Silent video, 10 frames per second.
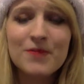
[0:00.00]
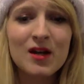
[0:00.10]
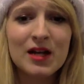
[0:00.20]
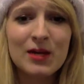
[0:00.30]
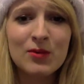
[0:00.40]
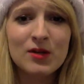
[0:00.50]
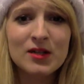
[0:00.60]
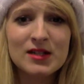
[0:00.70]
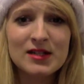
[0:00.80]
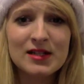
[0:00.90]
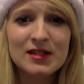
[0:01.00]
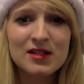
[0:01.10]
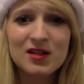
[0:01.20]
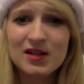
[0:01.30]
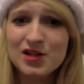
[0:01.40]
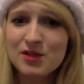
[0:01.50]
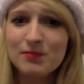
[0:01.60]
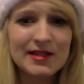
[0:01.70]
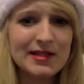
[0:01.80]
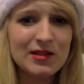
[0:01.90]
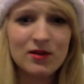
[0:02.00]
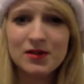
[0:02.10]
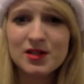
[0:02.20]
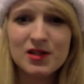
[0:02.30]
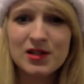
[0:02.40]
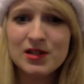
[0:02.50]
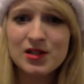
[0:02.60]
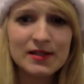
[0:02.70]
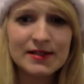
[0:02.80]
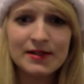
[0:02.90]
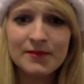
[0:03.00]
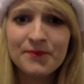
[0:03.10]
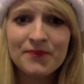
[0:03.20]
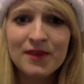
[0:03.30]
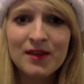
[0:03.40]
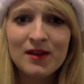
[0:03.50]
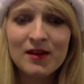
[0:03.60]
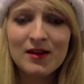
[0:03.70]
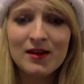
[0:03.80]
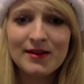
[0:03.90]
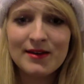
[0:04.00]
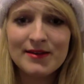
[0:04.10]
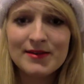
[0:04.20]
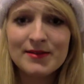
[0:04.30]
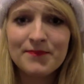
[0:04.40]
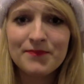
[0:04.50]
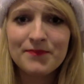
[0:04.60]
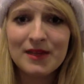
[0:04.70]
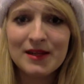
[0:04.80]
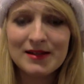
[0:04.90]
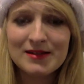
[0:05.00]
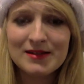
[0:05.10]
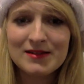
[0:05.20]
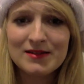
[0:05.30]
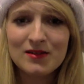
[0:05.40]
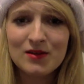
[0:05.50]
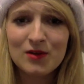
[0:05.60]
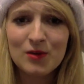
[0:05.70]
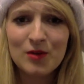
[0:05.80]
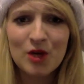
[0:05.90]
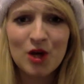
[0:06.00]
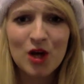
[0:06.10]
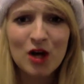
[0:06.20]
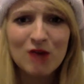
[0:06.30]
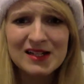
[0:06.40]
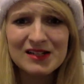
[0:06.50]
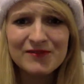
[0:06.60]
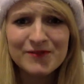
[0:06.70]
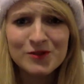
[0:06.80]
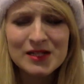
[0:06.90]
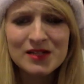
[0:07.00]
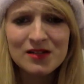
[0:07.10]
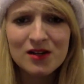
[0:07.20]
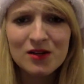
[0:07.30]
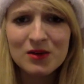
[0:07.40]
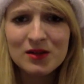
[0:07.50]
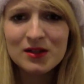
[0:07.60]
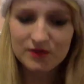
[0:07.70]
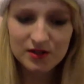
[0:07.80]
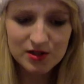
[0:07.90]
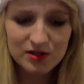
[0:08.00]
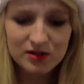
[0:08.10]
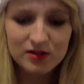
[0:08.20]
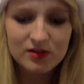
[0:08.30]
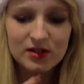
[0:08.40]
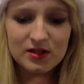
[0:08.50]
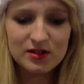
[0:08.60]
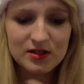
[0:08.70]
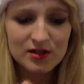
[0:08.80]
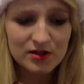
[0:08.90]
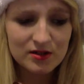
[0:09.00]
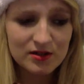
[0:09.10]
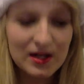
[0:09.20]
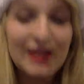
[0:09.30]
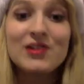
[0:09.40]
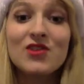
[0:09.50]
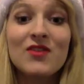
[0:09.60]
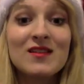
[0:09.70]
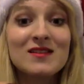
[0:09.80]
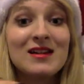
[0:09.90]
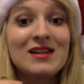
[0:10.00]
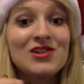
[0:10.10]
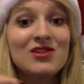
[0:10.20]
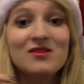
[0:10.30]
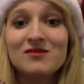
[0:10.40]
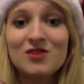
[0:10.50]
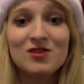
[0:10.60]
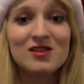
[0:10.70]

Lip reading: I keep wanting to say Detergent, but it's not Detergent, is it? It's... oh my god, I read it a few weeks ago. Insurgent? Allegiant, that's it, Allegiant, not